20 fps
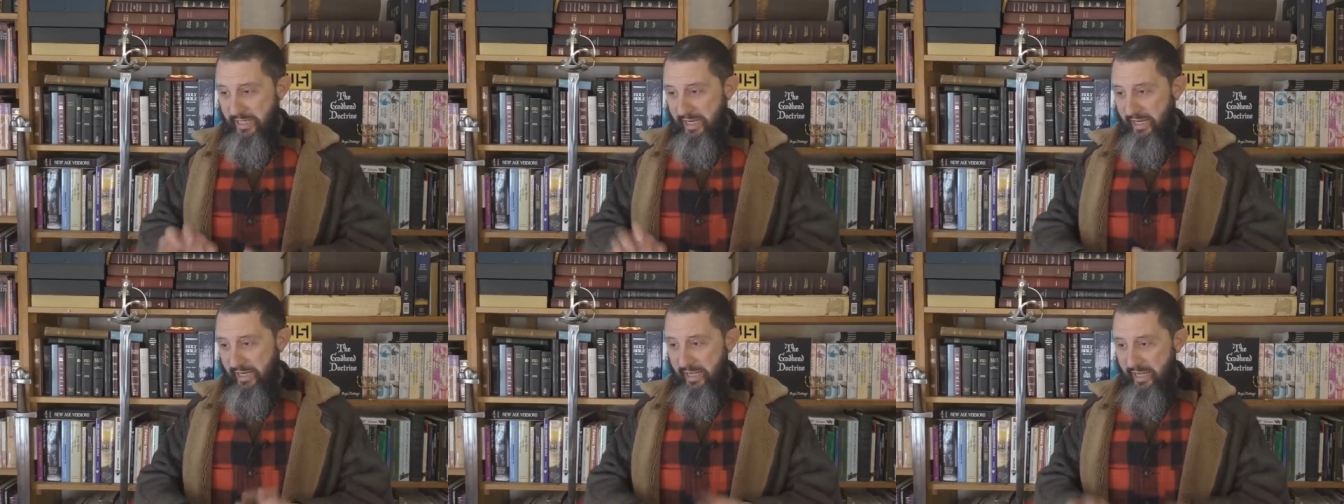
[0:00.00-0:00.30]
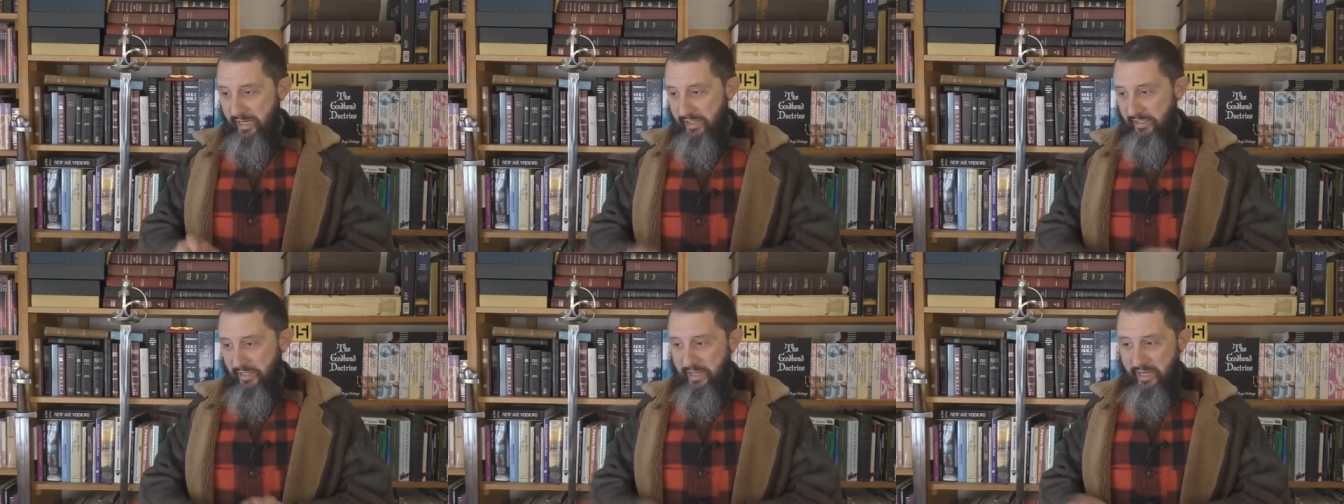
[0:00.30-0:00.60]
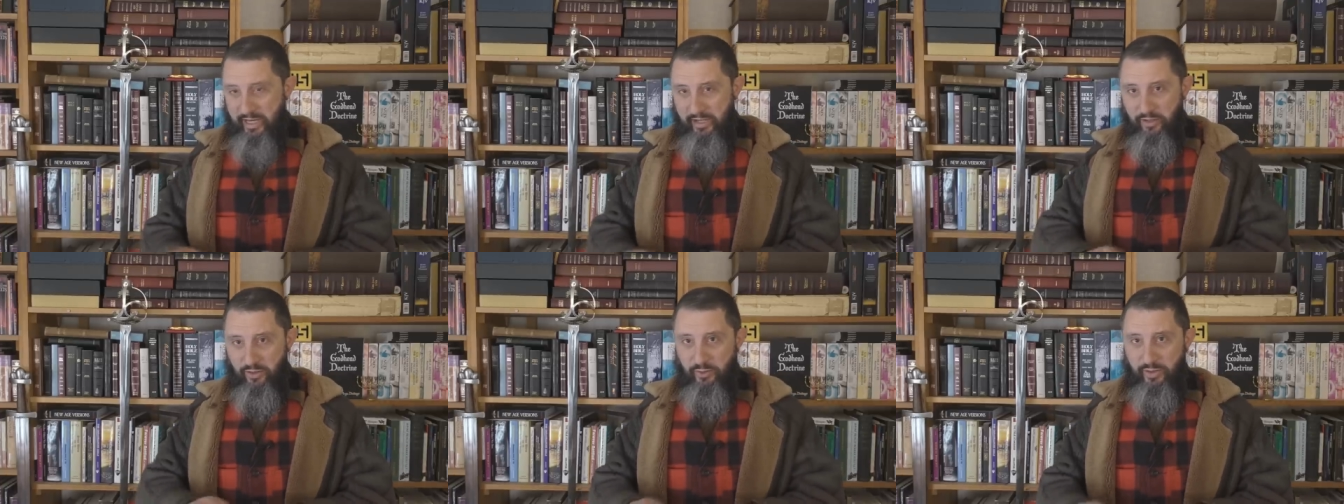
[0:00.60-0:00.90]
can't ha
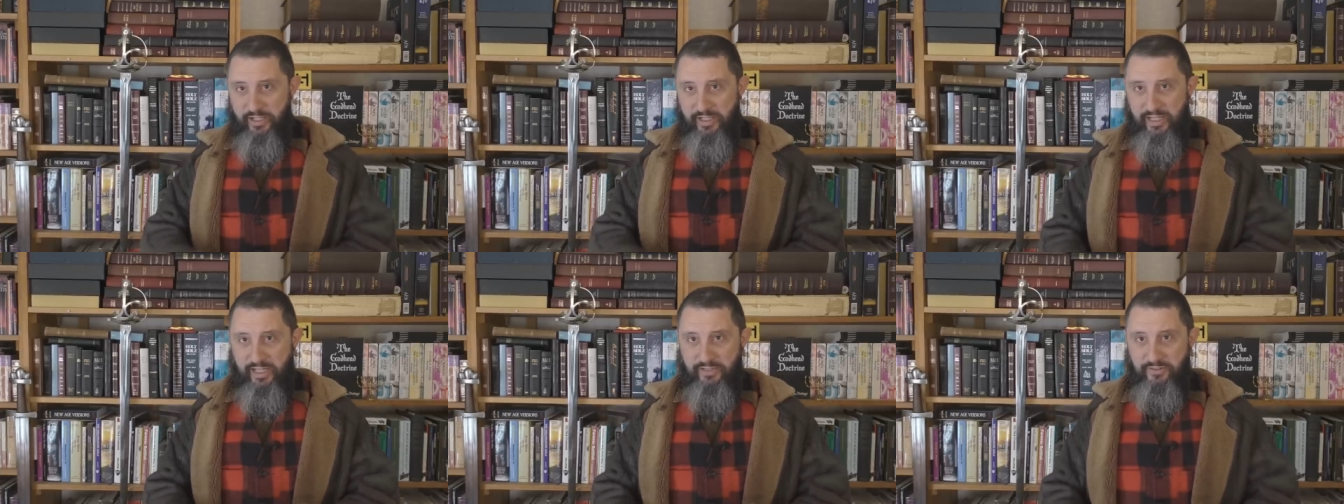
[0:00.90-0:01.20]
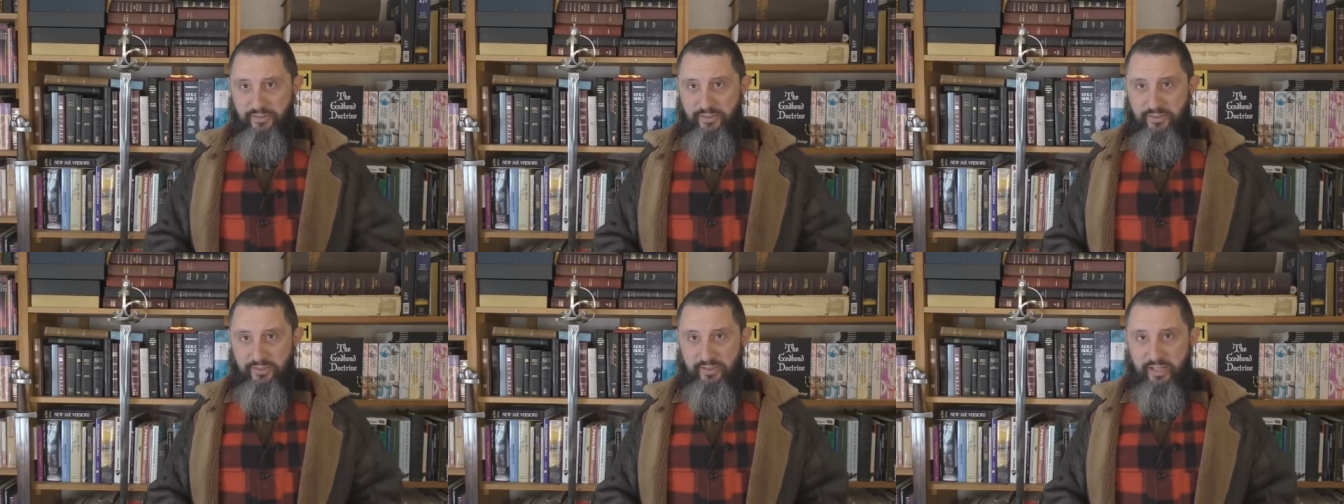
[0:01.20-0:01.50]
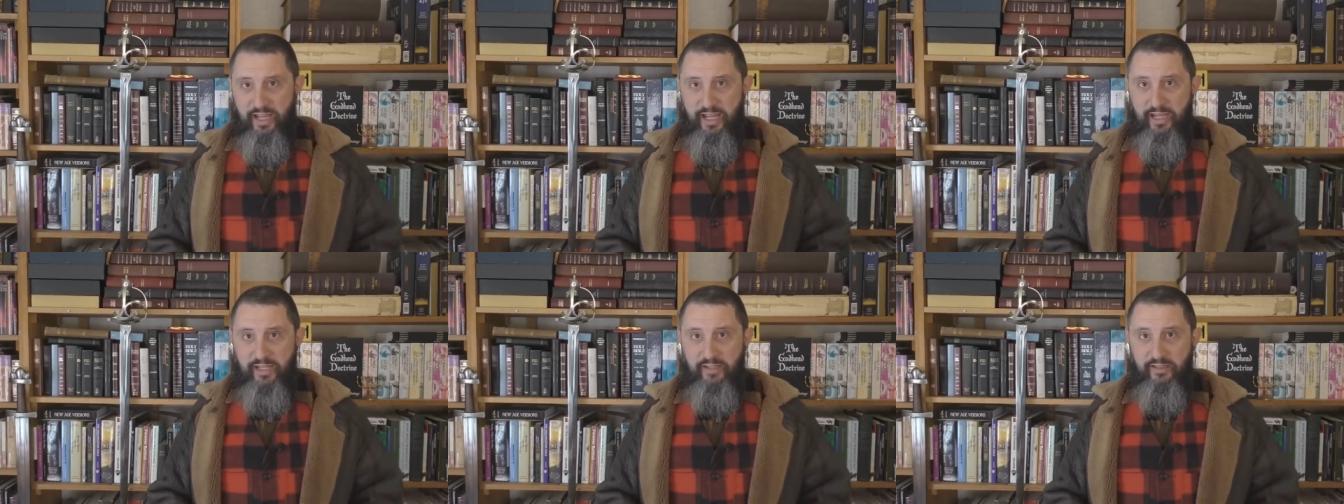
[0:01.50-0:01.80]
handle what he has to
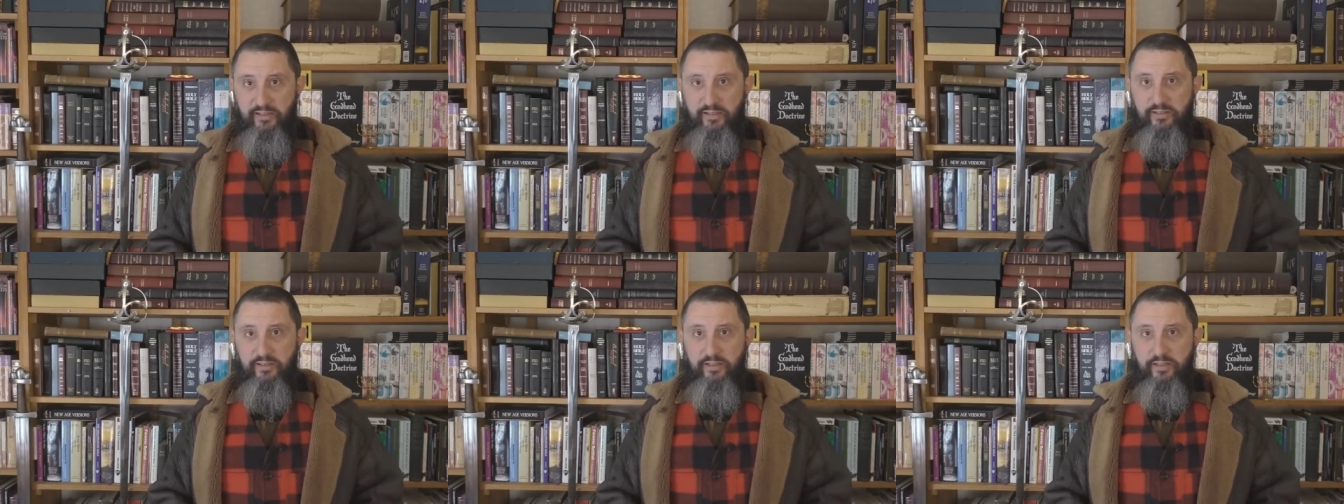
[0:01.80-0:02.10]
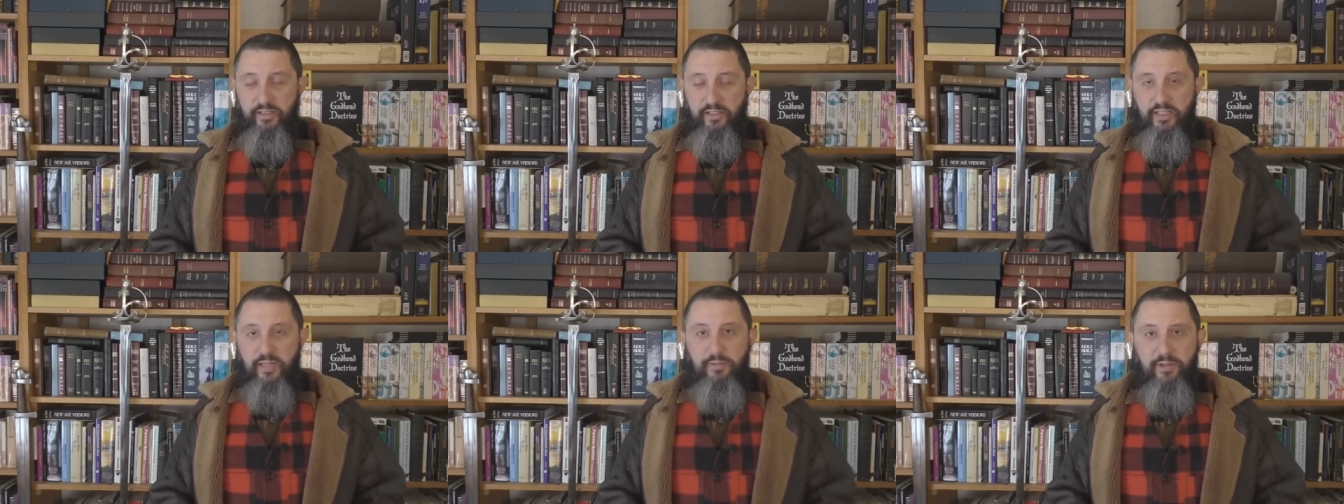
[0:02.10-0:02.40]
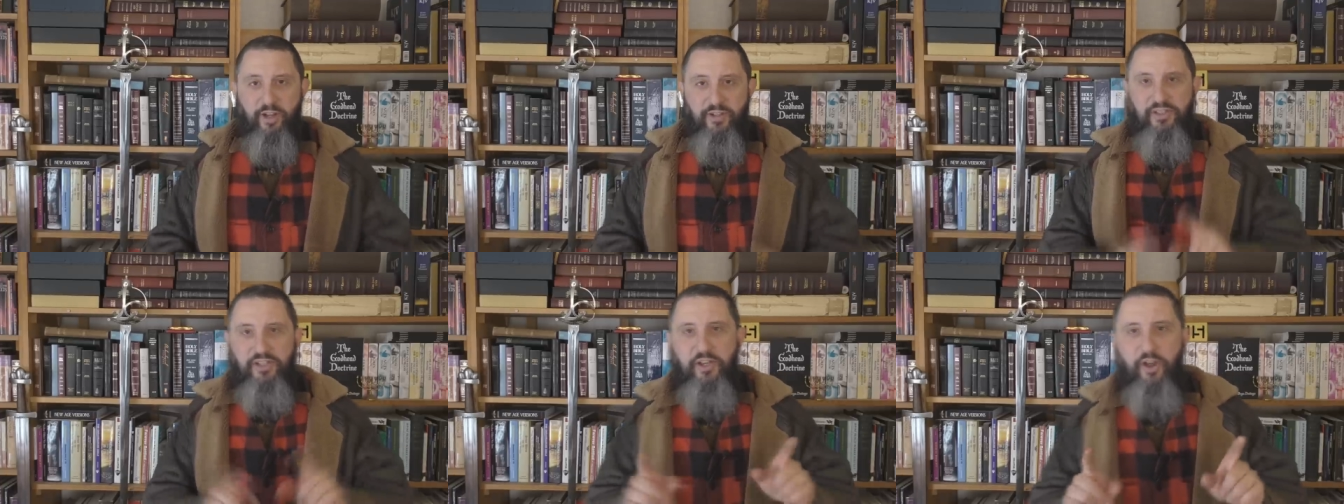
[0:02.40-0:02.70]
say. Yeah,
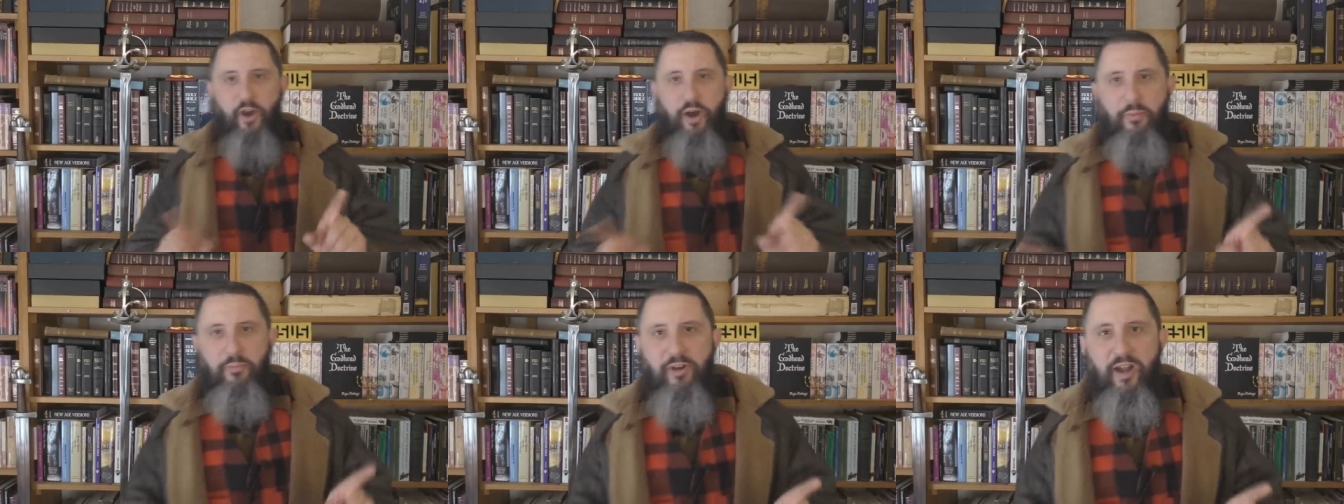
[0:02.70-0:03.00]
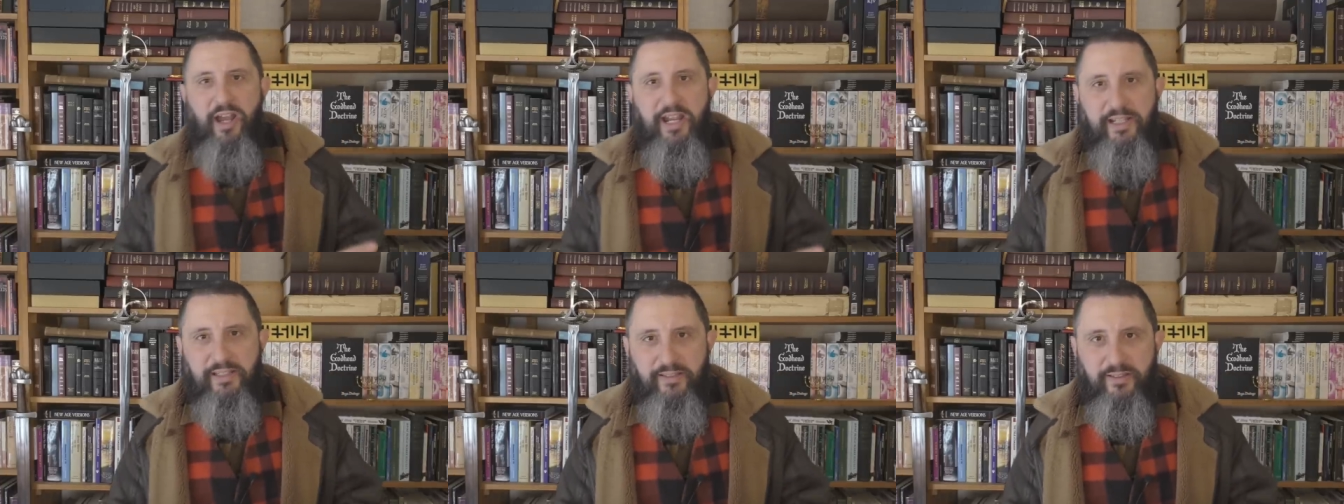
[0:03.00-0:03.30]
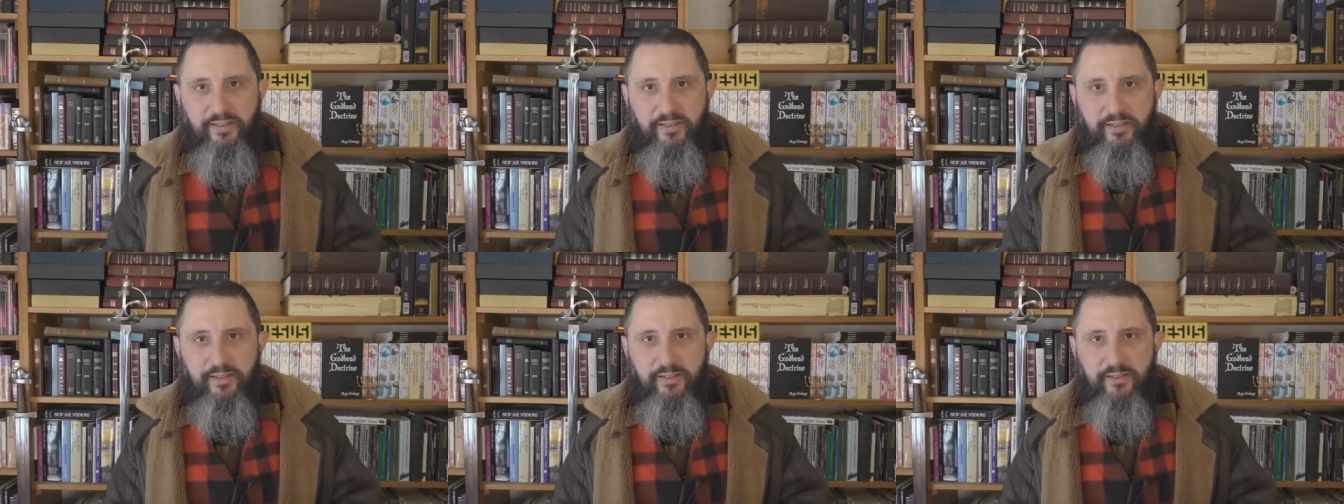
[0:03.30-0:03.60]
because you know I'm right.